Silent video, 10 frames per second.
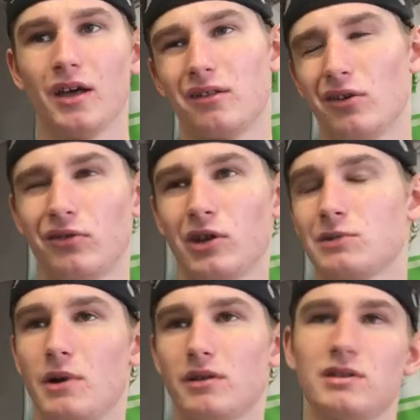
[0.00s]
There are things
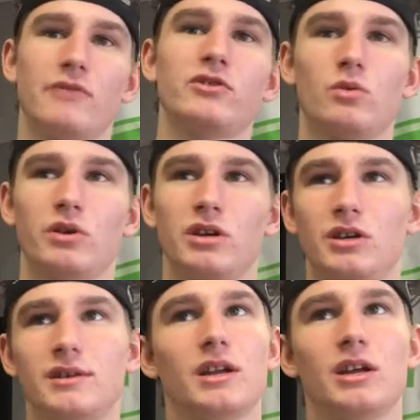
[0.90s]
about 720,
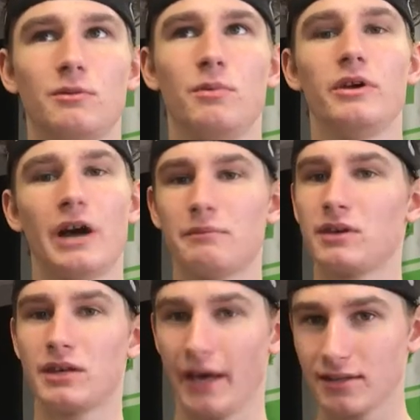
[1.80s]
1080p. I'm
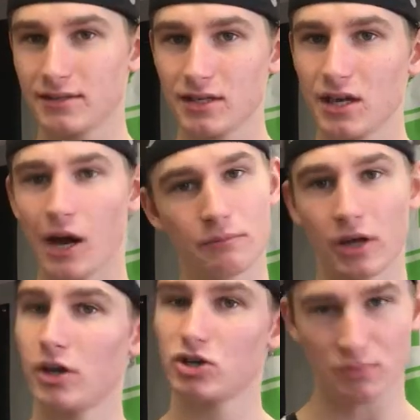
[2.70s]
guessing. I'm not
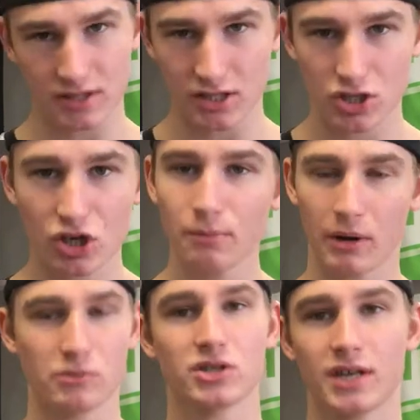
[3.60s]
100% sure, but
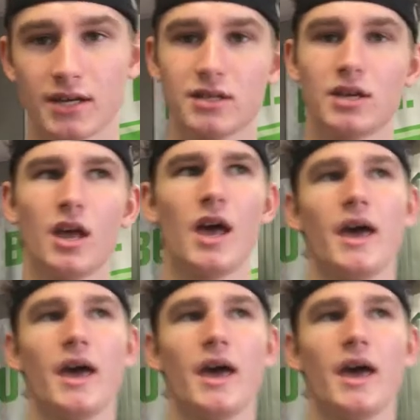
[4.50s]
I'm just guessing.